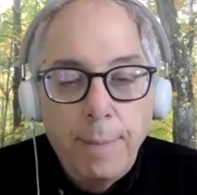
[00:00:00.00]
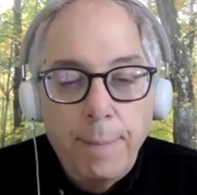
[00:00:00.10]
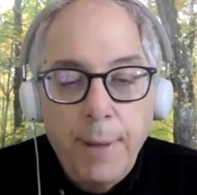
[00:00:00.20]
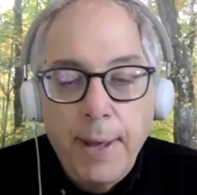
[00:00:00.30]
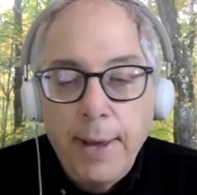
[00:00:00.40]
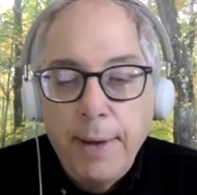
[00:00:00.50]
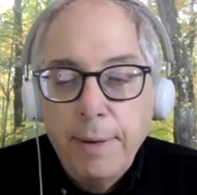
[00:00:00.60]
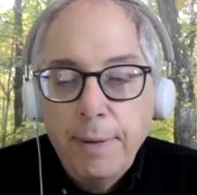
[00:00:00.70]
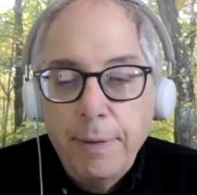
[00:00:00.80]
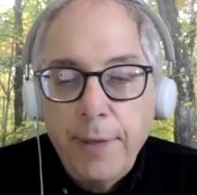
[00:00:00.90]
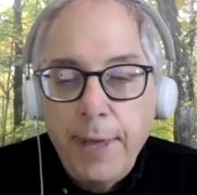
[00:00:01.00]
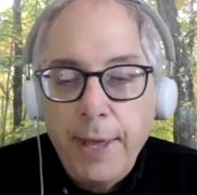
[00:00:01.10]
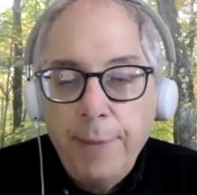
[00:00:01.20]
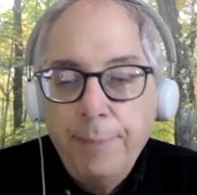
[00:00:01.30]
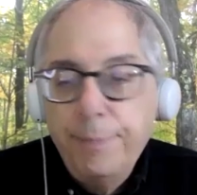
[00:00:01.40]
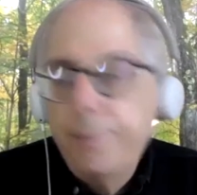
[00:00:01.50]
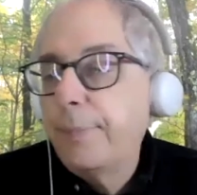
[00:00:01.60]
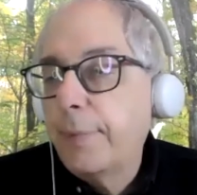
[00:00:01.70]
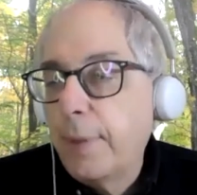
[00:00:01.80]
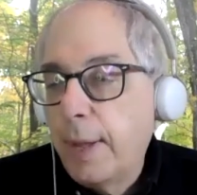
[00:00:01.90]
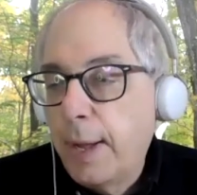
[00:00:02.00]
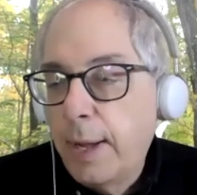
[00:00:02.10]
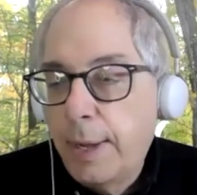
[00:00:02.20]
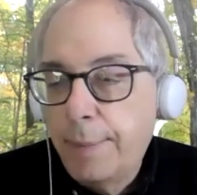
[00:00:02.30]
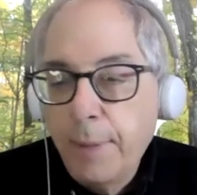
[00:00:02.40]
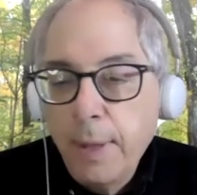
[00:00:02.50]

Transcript: but they uh,